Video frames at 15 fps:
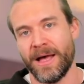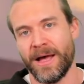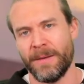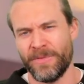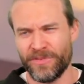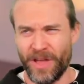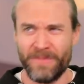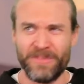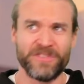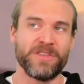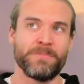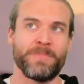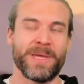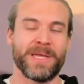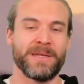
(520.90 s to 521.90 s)
There's
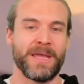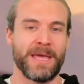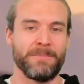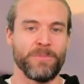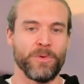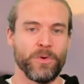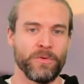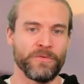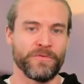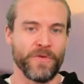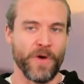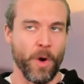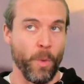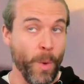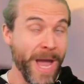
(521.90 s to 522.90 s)
obviously been a move
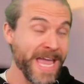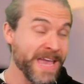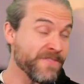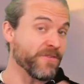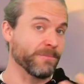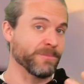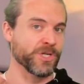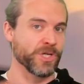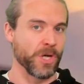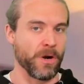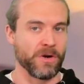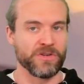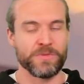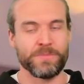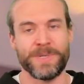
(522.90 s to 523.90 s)
away from
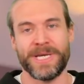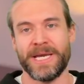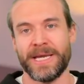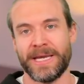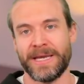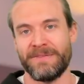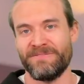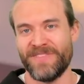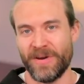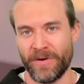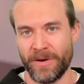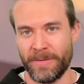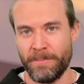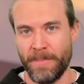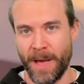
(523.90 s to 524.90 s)
charge being
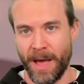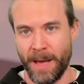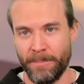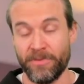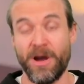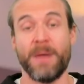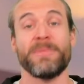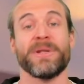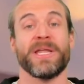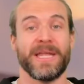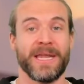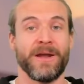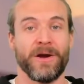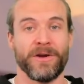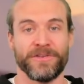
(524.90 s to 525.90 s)
very prominent
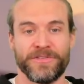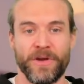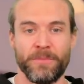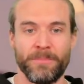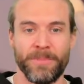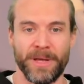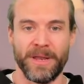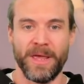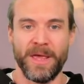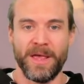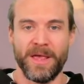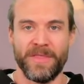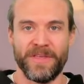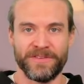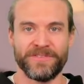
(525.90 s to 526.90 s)
in Hearthstone, but
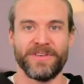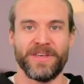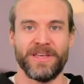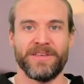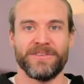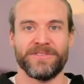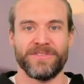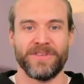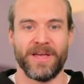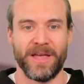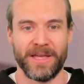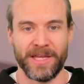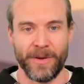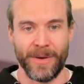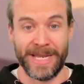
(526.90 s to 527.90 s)
this is
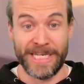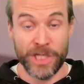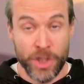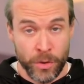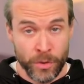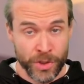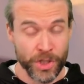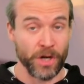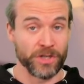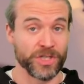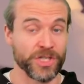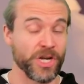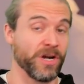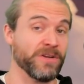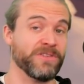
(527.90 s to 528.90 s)
a new
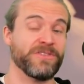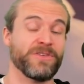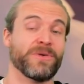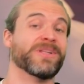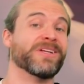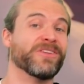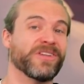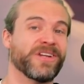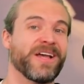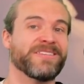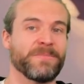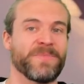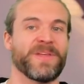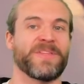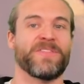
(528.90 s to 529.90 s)
charge card, so clearly not
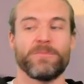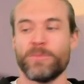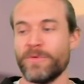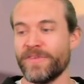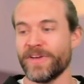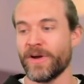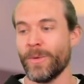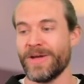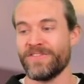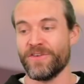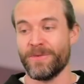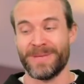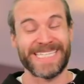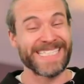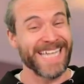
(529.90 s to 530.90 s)
something they're moving away
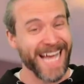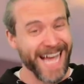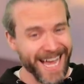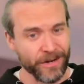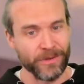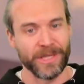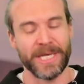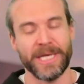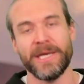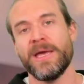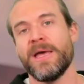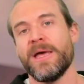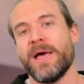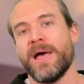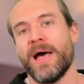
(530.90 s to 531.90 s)
from entirely.
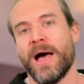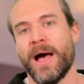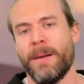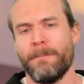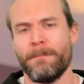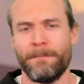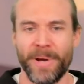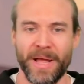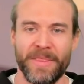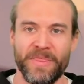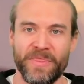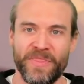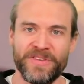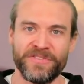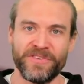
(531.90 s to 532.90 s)

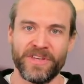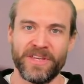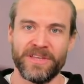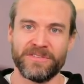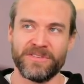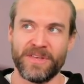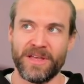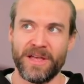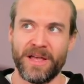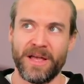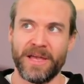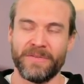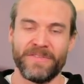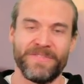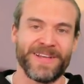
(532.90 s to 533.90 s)
But this is,
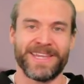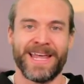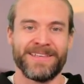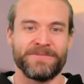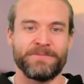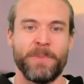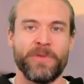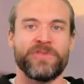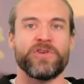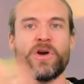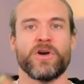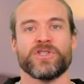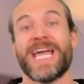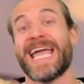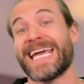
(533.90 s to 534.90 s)
the fact that it has both
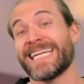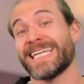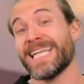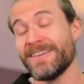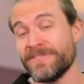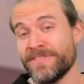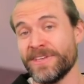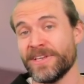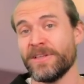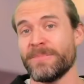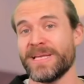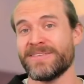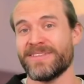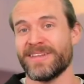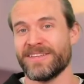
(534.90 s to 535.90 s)
charge and lifesteal
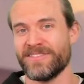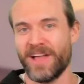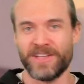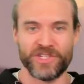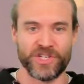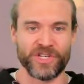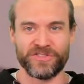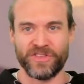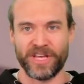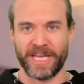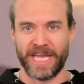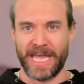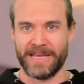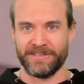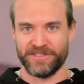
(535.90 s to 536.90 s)
means that it's not just
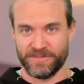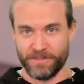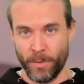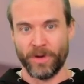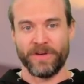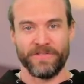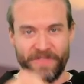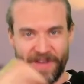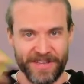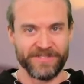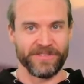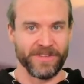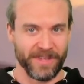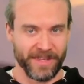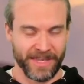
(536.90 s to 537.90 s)
like a Smork
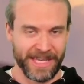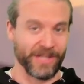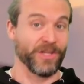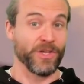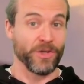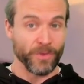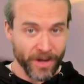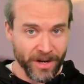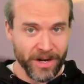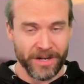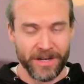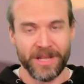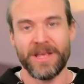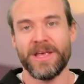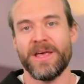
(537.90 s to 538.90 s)
Face kill you
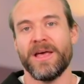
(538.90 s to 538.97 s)
card.